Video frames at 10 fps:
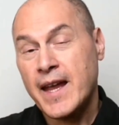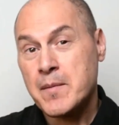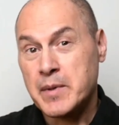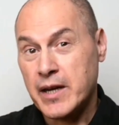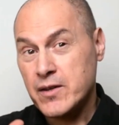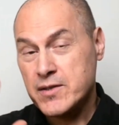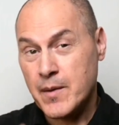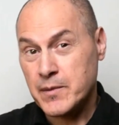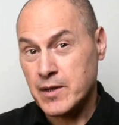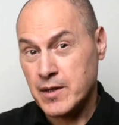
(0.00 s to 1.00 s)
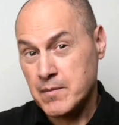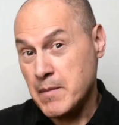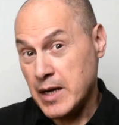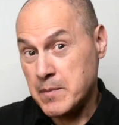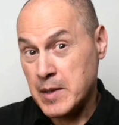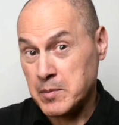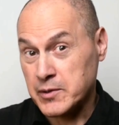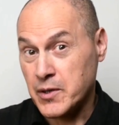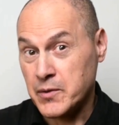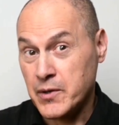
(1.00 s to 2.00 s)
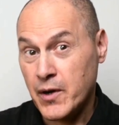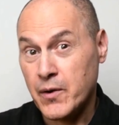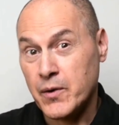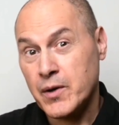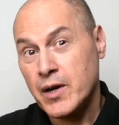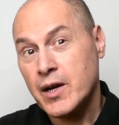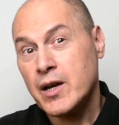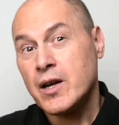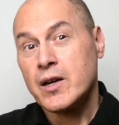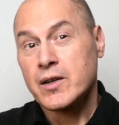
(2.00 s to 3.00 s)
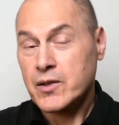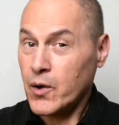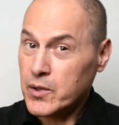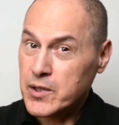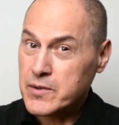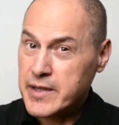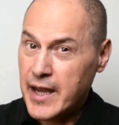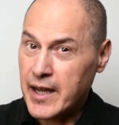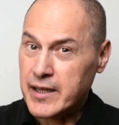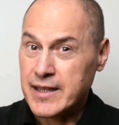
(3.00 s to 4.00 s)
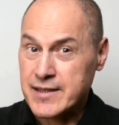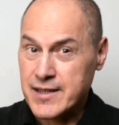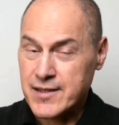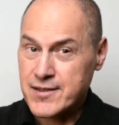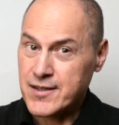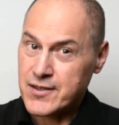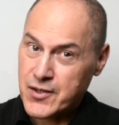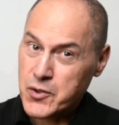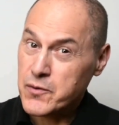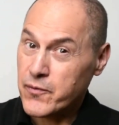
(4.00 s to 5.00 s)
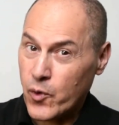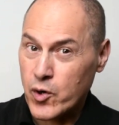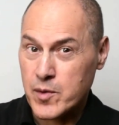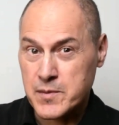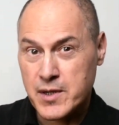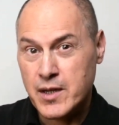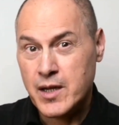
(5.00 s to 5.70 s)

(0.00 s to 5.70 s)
But here's something many people don't know. CoQ10 exists in two forms: